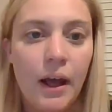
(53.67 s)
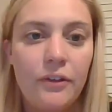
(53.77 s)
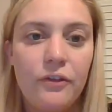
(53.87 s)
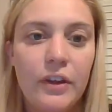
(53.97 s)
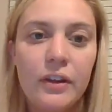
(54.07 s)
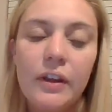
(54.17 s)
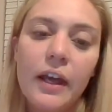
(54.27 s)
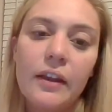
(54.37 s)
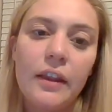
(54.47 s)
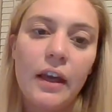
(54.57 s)
I feel
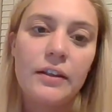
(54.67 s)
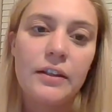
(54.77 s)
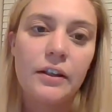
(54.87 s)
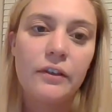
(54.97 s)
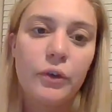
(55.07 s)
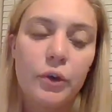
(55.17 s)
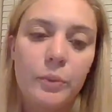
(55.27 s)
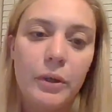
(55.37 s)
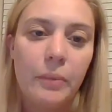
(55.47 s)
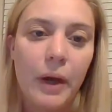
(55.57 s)
like the idea of
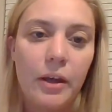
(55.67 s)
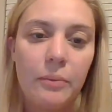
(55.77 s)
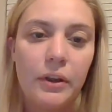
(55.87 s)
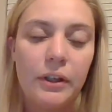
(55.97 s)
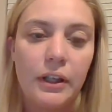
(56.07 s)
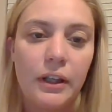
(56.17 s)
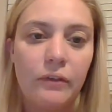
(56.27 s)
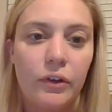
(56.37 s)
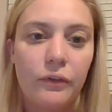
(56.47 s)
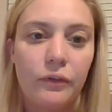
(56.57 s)
grouping by ability
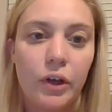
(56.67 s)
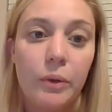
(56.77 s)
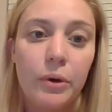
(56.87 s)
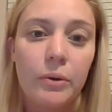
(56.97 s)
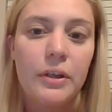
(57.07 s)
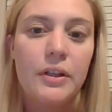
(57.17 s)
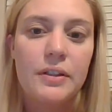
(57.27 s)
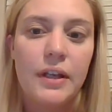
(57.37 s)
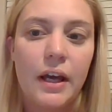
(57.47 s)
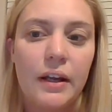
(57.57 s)
level for a permanent
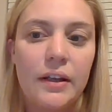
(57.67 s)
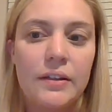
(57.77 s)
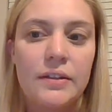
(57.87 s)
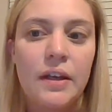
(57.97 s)
status